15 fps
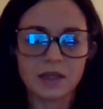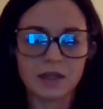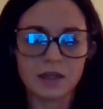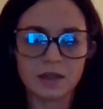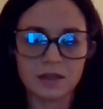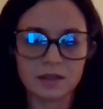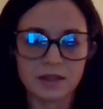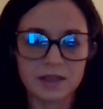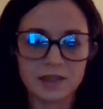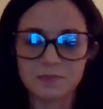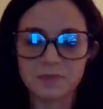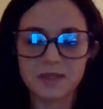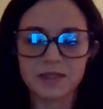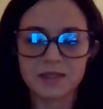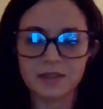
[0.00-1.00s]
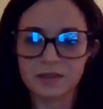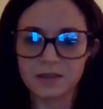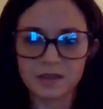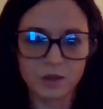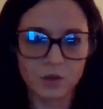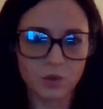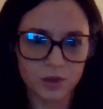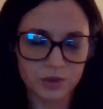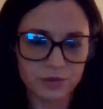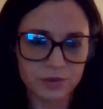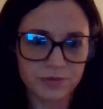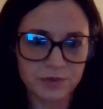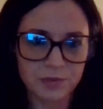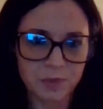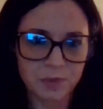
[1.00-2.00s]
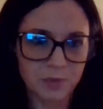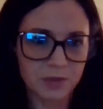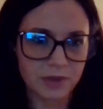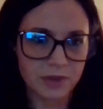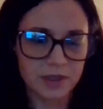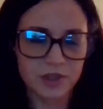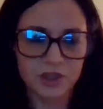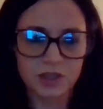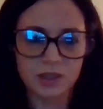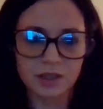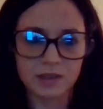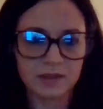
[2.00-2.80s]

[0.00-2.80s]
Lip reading: That's basically a quarter of the population,